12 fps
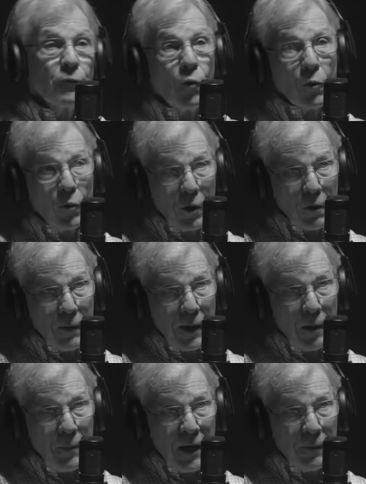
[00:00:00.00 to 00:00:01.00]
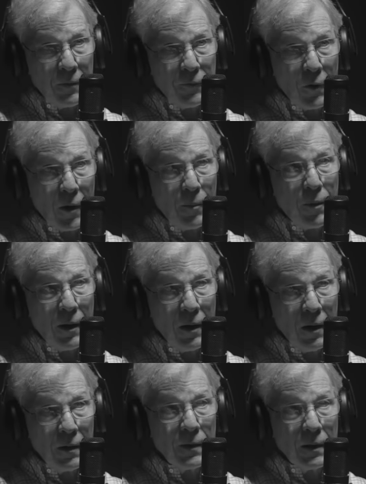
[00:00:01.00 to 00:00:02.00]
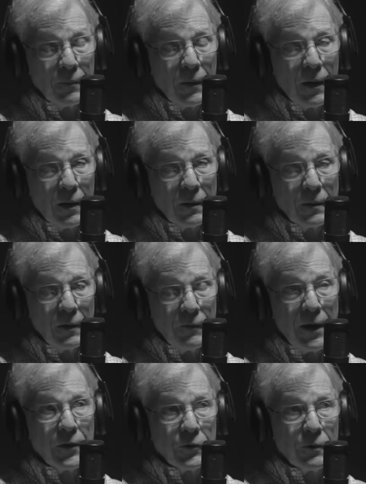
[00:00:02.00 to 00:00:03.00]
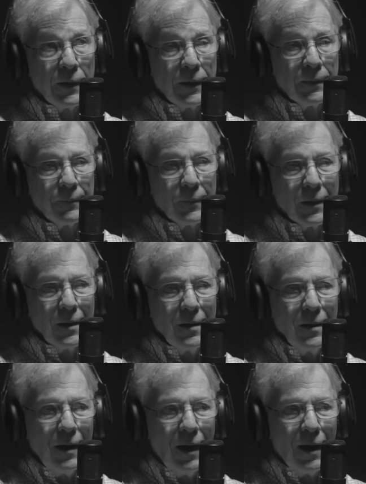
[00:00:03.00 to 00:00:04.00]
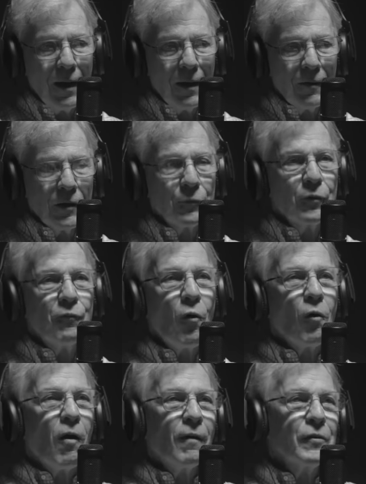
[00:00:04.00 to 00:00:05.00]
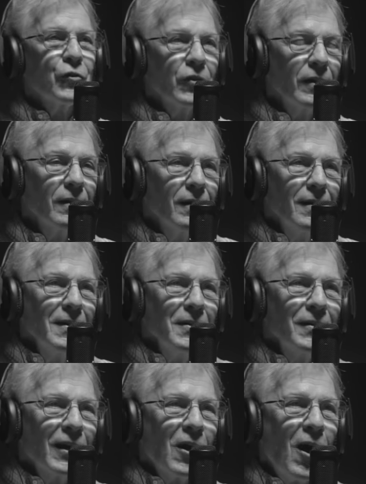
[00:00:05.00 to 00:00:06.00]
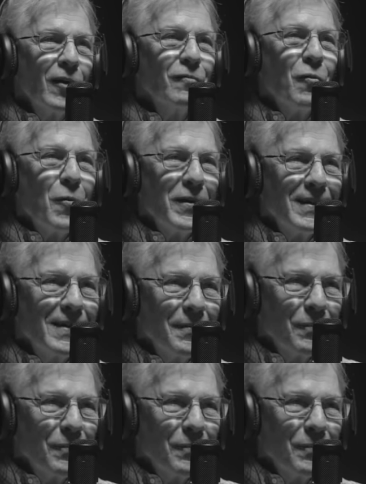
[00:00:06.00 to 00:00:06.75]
Fort Rucker, Alabama for our advanced training. There were four of us that convoyed